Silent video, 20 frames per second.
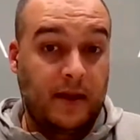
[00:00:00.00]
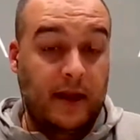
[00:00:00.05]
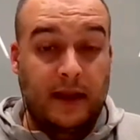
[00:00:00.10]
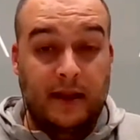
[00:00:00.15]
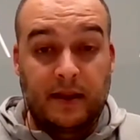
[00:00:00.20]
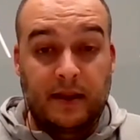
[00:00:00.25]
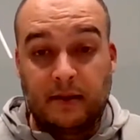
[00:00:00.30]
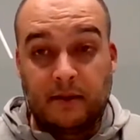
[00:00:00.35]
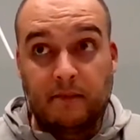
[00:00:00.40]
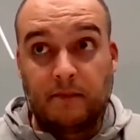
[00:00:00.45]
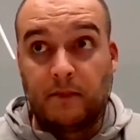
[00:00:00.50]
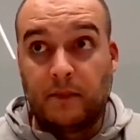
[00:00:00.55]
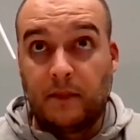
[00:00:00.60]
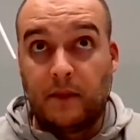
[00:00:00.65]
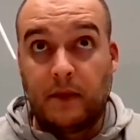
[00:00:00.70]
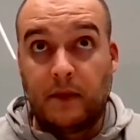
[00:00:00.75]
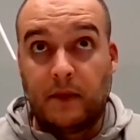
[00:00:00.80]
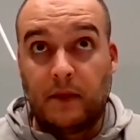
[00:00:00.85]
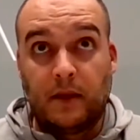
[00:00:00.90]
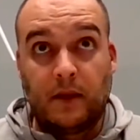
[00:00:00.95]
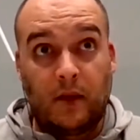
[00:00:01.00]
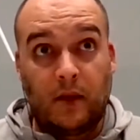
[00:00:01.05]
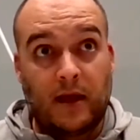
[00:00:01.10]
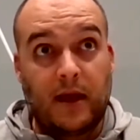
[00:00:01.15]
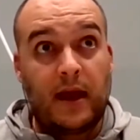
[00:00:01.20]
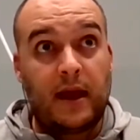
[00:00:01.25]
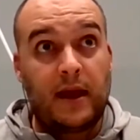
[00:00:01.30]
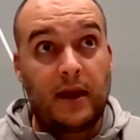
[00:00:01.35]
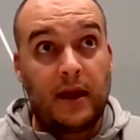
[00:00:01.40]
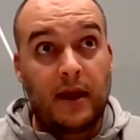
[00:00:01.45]
And
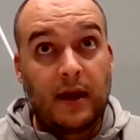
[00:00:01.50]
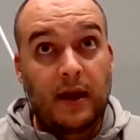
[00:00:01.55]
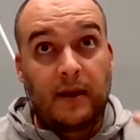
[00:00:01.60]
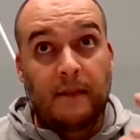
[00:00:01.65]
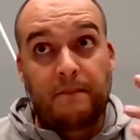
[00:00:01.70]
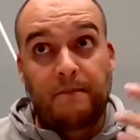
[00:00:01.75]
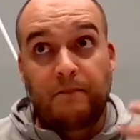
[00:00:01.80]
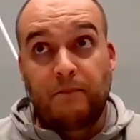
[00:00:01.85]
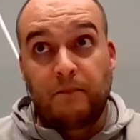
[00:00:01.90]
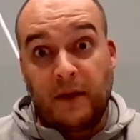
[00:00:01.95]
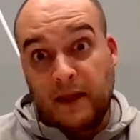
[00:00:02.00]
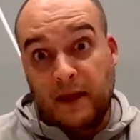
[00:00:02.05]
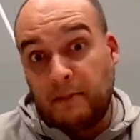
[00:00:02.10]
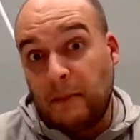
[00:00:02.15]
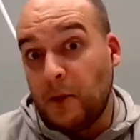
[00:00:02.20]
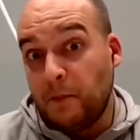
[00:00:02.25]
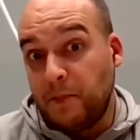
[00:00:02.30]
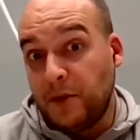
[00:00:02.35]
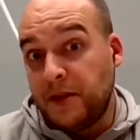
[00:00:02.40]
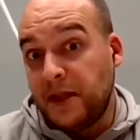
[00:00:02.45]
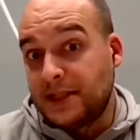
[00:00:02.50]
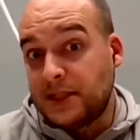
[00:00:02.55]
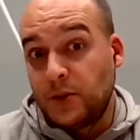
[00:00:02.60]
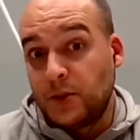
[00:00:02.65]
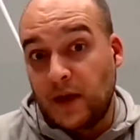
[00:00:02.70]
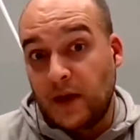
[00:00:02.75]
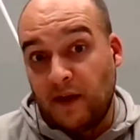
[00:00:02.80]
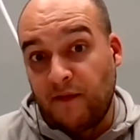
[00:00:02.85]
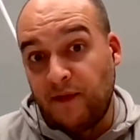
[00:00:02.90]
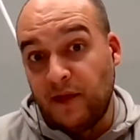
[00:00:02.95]
okay, in my opinion, that's the
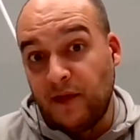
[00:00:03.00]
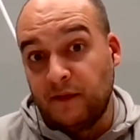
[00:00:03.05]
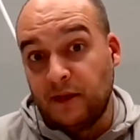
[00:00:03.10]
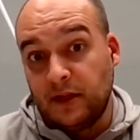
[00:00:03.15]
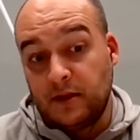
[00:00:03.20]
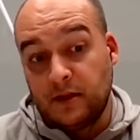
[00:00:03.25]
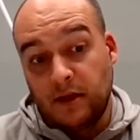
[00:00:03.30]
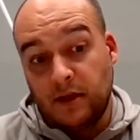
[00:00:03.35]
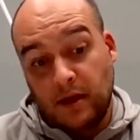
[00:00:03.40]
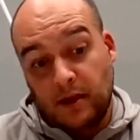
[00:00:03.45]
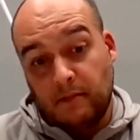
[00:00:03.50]
way I feel it.